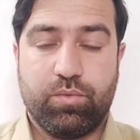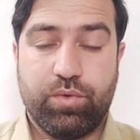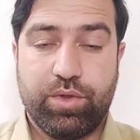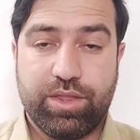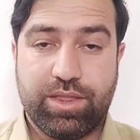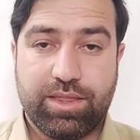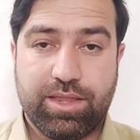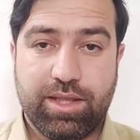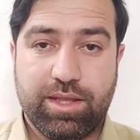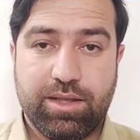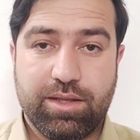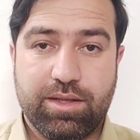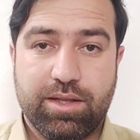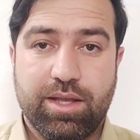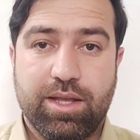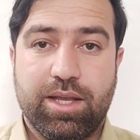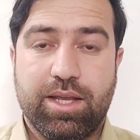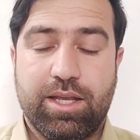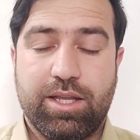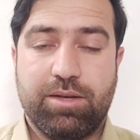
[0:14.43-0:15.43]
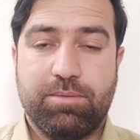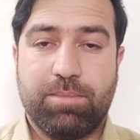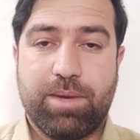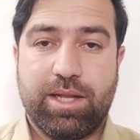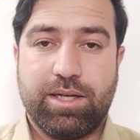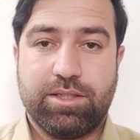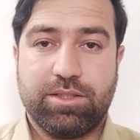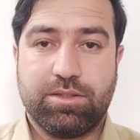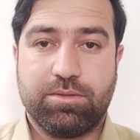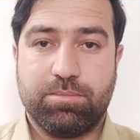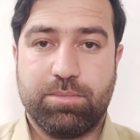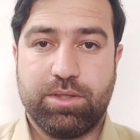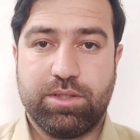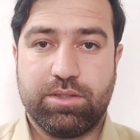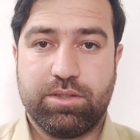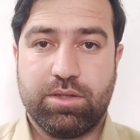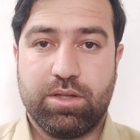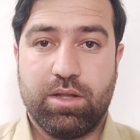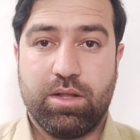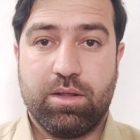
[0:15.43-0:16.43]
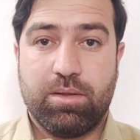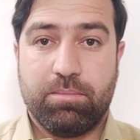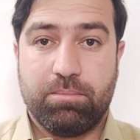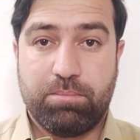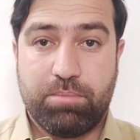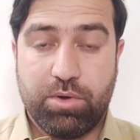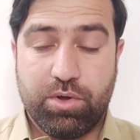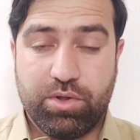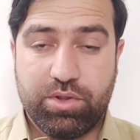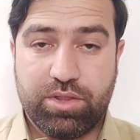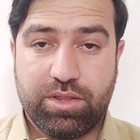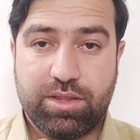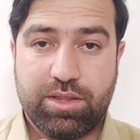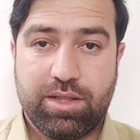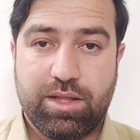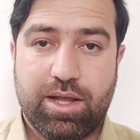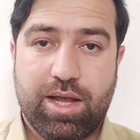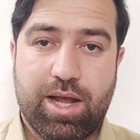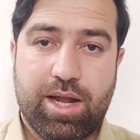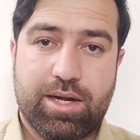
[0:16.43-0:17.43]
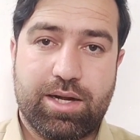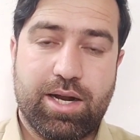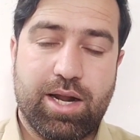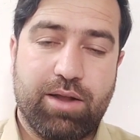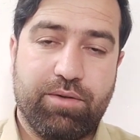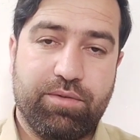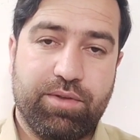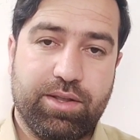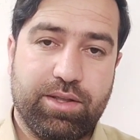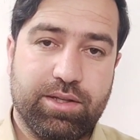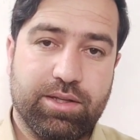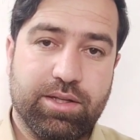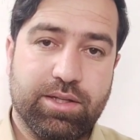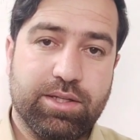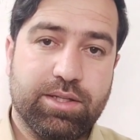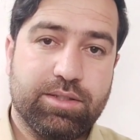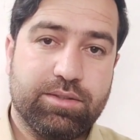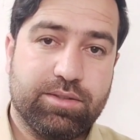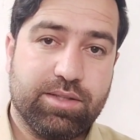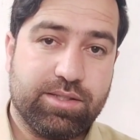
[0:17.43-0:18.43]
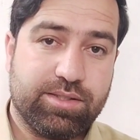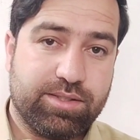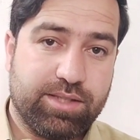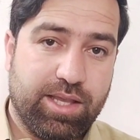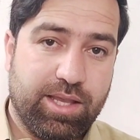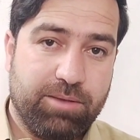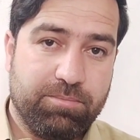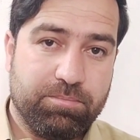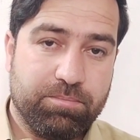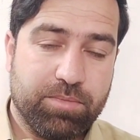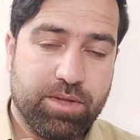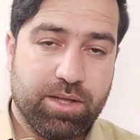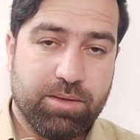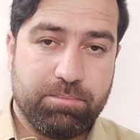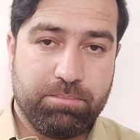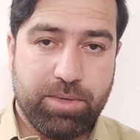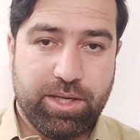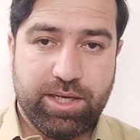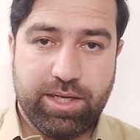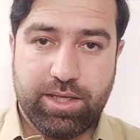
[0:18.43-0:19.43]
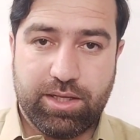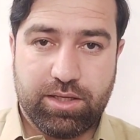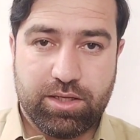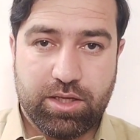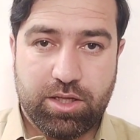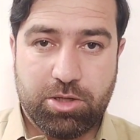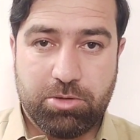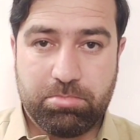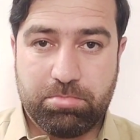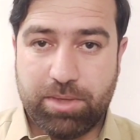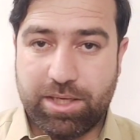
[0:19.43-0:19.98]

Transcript: We think in management both are having the same meaning,